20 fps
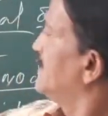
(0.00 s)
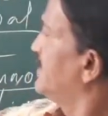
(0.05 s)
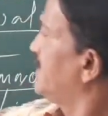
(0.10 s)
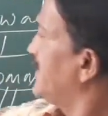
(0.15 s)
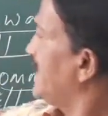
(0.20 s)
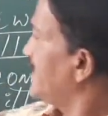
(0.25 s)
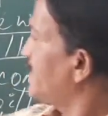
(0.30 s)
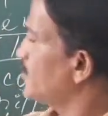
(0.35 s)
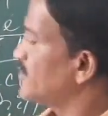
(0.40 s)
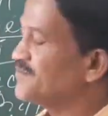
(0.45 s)

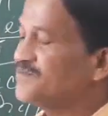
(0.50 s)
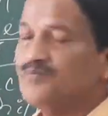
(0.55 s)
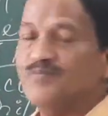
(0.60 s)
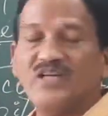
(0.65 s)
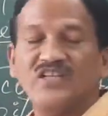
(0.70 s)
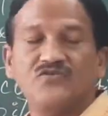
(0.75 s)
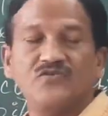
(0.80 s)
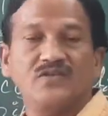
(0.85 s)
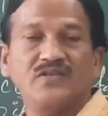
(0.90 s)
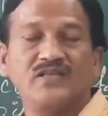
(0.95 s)
date of
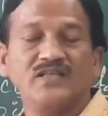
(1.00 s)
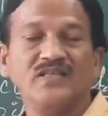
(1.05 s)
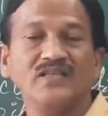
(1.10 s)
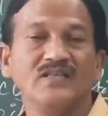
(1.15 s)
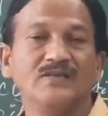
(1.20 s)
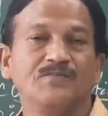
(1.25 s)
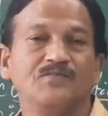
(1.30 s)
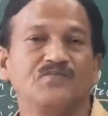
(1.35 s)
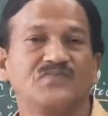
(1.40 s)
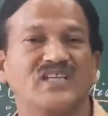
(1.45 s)

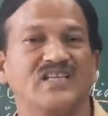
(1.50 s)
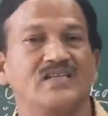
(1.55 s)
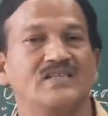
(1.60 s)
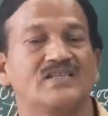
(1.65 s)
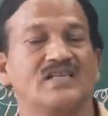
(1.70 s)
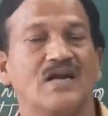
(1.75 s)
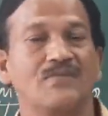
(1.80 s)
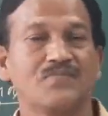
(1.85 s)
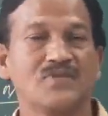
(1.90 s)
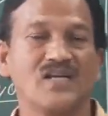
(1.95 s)
maturity, that
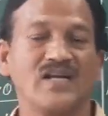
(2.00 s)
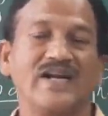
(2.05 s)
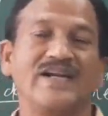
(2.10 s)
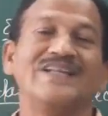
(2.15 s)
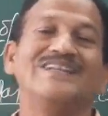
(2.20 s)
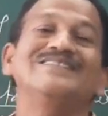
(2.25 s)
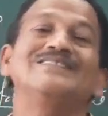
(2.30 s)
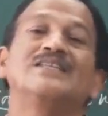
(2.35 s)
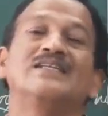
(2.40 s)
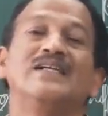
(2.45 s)
is after
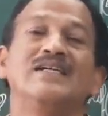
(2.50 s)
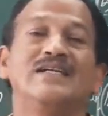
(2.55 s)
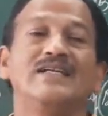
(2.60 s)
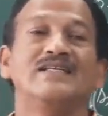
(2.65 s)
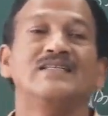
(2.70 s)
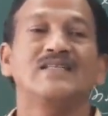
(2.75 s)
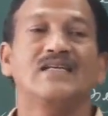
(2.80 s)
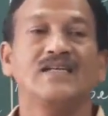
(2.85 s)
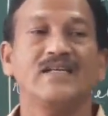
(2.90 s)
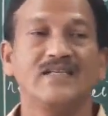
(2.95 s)
adding 3
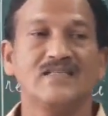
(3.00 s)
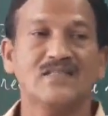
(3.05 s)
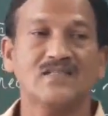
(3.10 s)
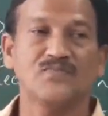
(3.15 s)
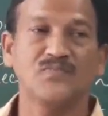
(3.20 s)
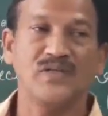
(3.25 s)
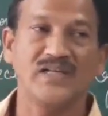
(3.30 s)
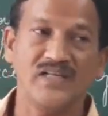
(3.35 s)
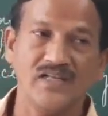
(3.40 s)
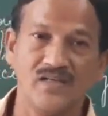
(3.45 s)
days
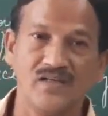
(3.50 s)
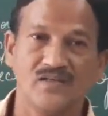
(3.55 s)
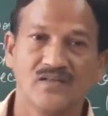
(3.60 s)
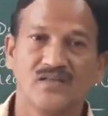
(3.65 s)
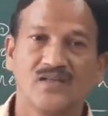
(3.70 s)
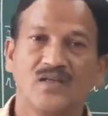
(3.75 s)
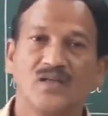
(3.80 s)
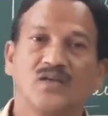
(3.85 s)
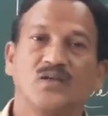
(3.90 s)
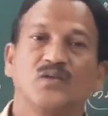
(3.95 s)
grace
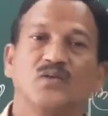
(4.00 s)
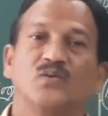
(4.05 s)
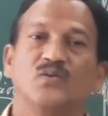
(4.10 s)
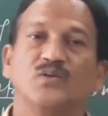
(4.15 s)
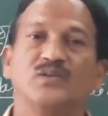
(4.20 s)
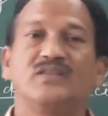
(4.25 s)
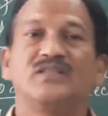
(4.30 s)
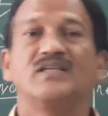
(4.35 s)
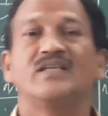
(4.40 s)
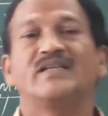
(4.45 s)
period
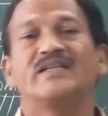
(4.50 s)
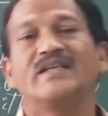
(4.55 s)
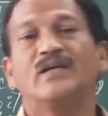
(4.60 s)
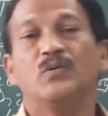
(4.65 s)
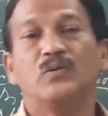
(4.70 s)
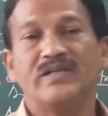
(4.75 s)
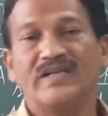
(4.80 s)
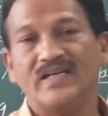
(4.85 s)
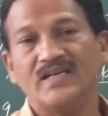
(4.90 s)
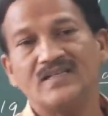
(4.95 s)
with the
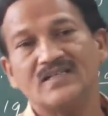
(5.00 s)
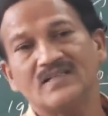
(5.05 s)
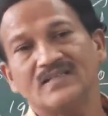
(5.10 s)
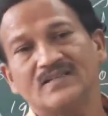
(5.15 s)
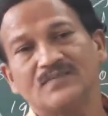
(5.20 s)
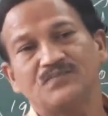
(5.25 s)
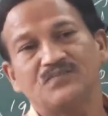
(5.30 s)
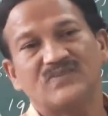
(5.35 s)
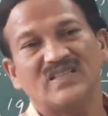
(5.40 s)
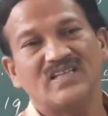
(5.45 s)
due
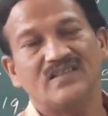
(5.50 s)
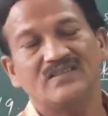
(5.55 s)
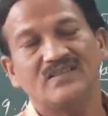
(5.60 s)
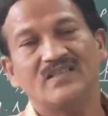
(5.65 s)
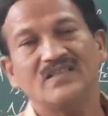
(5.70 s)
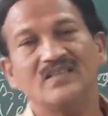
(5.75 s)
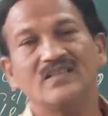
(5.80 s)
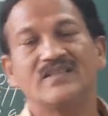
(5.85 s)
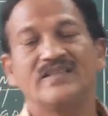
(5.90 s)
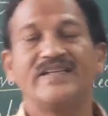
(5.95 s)
date, then
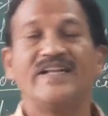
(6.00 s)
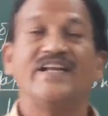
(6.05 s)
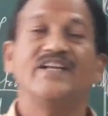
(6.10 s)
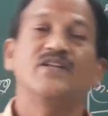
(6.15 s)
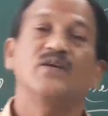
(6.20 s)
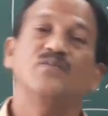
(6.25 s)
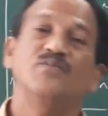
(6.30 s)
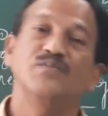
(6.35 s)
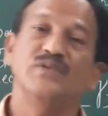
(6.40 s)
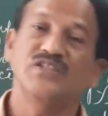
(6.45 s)
the date
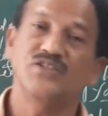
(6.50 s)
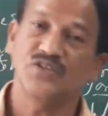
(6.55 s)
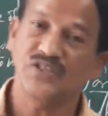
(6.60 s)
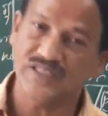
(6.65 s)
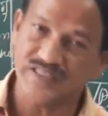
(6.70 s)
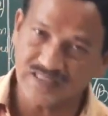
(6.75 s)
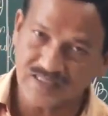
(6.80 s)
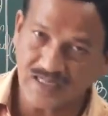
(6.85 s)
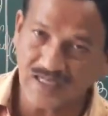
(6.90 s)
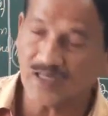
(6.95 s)
of
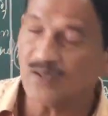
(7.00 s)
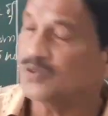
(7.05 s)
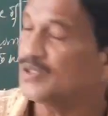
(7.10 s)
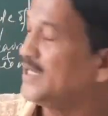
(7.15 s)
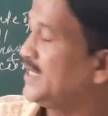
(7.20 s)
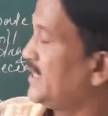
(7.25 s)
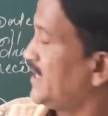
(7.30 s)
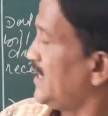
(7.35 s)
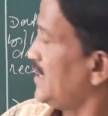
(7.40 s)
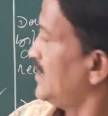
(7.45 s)
maturity is
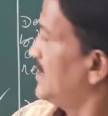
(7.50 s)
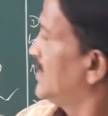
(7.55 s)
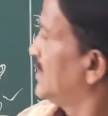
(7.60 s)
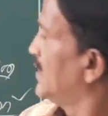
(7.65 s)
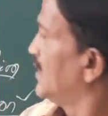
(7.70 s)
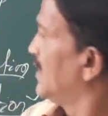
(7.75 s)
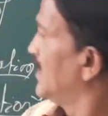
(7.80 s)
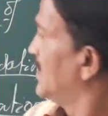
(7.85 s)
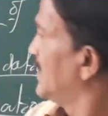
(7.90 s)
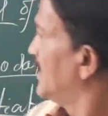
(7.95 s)

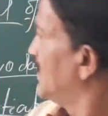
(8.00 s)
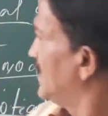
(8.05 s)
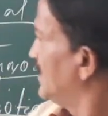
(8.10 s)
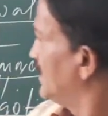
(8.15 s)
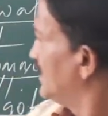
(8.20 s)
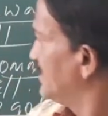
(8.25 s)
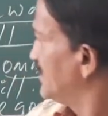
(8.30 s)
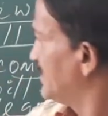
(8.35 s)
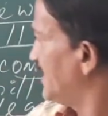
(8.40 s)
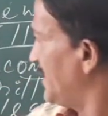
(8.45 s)
calculated.
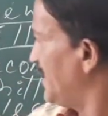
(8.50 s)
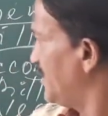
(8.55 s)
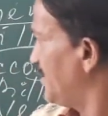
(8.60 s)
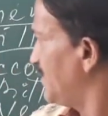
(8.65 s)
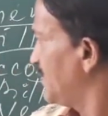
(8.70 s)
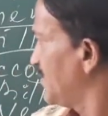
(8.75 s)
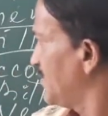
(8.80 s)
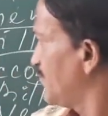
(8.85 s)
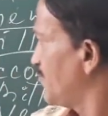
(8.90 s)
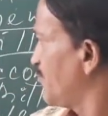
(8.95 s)

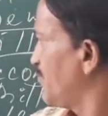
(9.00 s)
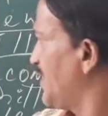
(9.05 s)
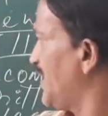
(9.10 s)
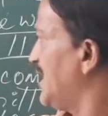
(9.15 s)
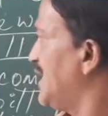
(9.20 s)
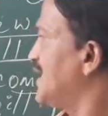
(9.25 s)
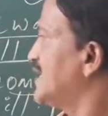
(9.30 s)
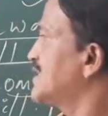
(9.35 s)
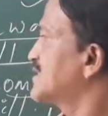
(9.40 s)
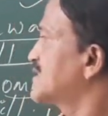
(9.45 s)
Then
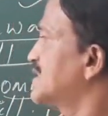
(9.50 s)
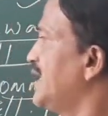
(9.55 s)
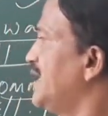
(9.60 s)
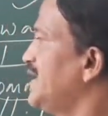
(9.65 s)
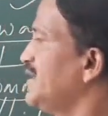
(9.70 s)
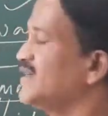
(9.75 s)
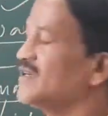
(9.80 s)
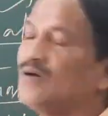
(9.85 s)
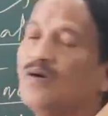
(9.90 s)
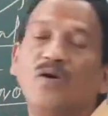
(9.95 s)
bill at
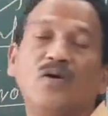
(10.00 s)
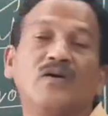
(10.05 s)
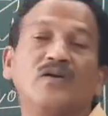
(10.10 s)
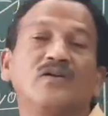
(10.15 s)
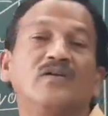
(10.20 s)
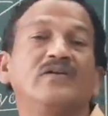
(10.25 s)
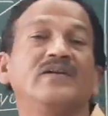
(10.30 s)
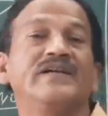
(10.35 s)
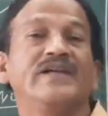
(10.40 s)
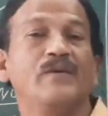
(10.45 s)
side or
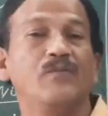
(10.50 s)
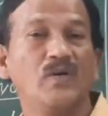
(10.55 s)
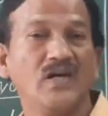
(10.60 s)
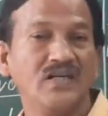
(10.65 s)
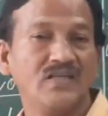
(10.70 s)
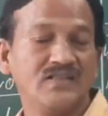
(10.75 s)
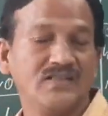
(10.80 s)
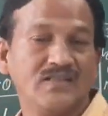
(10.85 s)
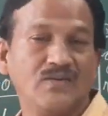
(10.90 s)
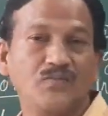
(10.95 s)
on
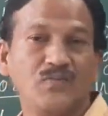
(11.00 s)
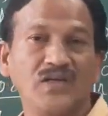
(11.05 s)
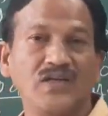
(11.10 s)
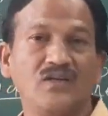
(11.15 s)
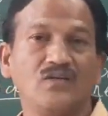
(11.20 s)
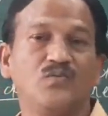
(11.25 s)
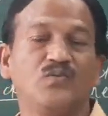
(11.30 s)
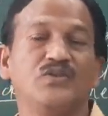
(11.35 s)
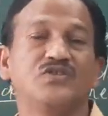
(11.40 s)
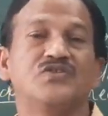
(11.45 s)
demand, the
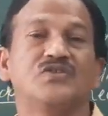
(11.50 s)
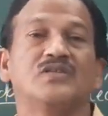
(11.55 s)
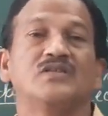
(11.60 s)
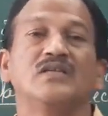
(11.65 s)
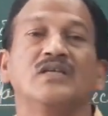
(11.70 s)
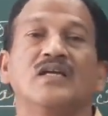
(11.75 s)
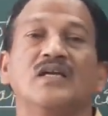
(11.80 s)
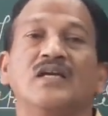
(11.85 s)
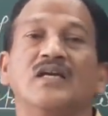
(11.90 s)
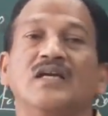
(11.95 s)
bill which
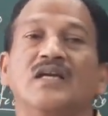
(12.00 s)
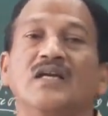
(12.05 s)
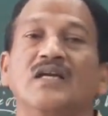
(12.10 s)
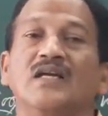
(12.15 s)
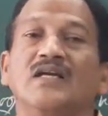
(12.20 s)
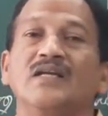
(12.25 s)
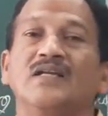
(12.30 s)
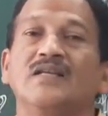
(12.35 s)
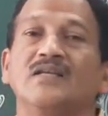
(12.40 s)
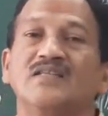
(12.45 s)

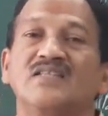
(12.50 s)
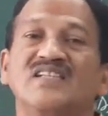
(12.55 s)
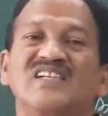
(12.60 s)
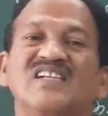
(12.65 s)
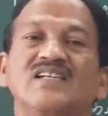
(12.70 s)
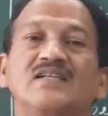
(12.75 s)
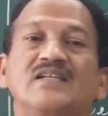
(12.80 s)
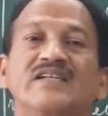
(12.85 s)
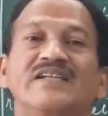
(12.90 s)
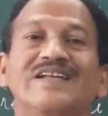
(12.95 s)
does
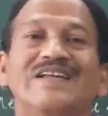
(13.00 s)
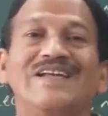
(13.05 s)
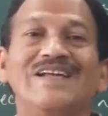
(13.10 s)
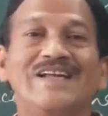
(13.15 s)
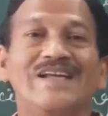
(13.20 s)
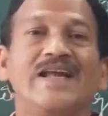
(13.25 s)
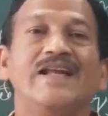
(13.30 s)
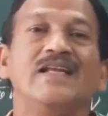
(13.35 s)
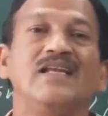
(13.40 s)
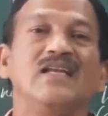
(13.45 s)
not
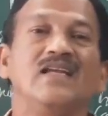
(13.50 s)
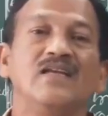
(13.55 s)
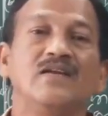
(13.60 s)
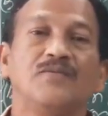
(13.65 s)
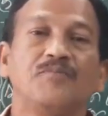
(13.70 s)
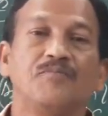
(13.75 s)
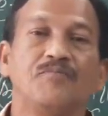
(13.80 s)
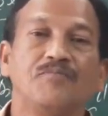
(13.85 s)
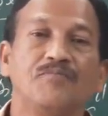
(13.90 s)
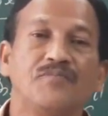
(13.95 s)
need
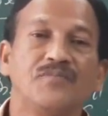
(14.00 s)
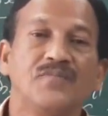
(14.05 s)
any